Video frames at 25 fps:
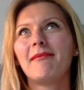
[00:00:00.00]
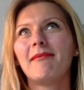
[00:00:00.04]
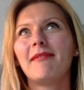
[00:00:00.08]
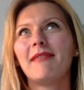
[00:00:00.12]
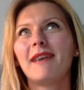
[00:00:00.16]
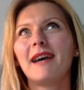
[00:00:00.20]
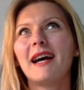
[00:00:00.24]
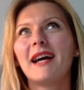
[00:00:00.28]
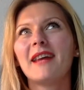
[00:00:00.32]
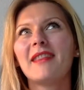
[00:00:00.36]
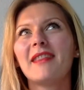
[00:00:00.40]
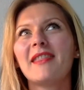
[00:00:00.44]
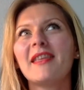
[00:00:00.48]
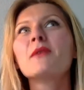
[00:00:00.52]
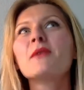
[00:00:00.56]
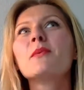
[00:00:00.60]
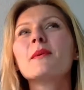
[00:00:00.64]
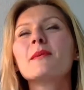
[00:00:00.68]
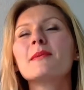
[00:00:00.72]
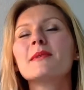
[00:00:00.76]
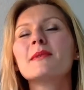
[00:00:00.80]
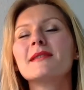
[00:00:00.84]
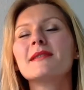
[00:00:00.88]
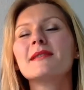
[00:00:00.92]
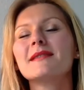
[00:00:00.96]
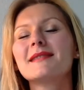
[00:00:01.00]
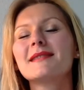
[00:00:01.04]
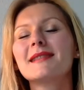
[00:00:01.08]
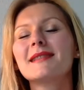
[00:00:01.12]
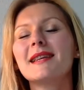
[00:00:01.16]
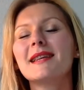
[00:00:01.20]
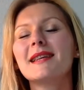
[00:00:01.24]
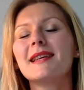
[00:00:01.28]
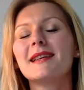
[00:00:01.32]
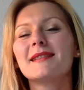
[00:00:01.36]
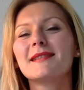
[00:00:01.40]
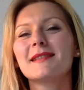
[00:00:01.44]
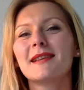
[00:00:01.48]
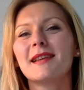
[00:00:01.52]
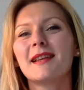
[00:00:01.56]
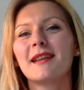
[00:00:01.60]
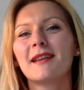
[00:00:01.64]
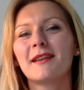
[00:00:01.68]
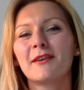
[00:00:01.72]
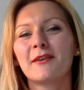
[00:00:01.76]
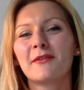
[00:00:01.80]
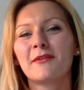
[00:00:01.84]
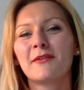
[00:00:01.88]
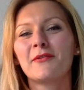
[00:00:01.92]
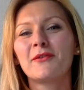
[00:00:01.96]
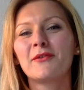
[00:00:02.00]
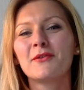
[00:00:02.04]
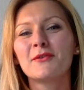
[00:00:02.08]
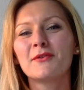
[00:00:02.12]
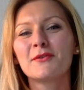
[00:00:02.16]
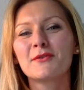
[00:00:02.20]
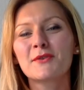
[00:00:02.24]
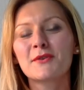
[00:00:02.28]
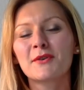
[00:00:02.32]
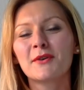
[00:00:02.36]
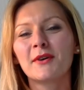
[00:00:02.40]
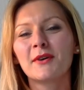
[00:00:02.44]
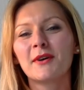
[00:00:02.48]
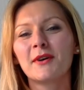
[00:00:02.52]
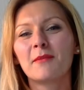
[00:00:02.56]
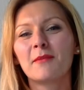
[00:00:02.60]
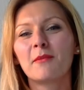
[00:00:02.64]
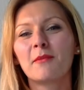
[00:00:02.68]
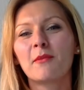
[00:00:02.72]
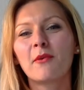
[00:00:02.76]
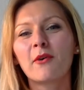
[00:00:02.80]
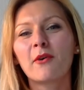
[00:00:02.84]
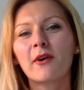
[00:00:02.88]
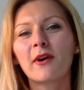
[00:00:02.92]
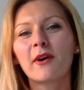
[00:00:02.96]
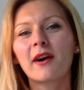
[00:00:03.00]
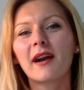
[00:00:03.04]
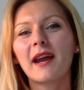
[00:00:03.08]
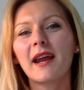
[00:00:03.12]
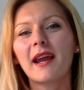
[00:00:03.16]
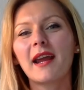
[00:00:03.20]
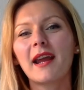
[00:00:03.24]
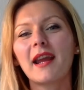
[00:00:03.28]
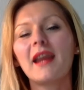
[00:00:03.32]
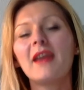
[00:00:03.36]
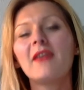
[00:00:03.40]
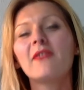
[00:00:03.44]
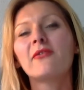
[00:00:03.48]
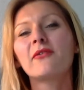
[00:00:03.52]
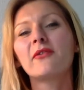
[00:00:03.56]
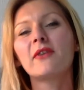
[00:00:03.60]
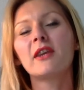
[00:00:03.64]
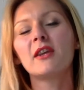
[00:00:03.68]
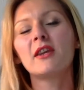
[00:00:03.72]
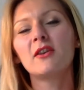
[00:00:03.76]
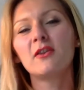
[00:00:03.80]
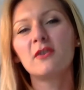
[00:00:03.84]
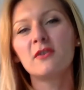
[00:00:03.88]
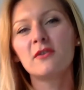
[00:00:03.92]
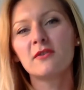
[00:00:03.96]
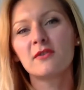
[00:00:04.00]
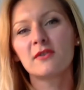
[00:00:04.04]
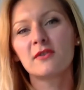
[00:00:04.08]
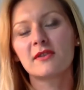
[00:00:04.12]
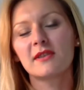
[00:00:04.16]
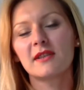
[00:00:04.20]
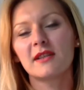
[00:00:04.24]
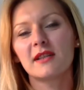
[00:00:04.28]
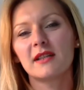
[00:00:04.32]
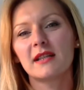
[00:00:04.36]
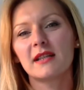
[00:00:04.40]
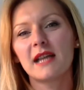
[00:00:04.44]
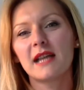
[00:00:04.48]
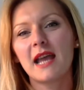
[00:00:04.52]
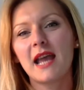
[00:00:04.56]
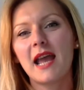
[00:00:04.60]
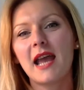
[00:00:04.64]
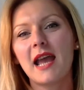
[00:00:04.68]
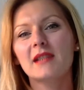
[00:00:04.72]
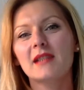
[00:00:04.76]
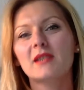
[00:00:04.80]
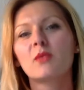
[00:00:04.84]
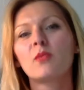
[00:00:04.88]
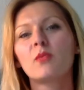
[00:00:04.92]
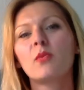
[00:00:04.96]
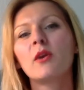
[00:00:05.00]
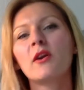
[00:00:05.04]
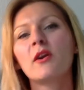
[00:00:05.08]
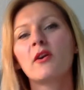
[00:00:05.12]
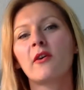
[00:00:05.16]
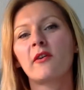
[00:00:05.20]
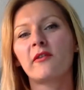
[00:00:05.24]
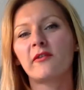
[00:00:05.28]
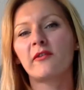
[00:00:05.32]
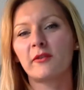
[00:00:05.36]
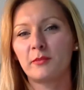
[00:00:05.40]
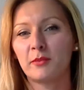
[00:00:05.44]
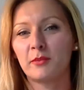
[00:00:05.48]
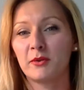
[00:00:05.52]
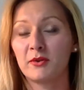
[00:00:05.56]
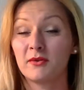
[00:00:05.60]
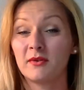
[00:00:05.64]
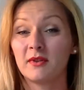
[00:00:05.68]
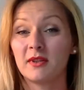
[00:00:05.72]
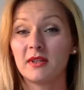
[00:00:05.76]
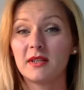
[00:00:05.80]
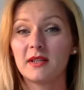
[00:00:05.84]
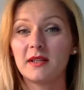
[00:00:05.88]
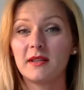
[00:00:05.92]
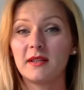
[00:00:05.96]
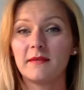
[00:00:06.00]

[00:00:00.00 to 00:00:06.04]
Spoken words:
I think we will see it in the future more if we use it as a window of opportunity.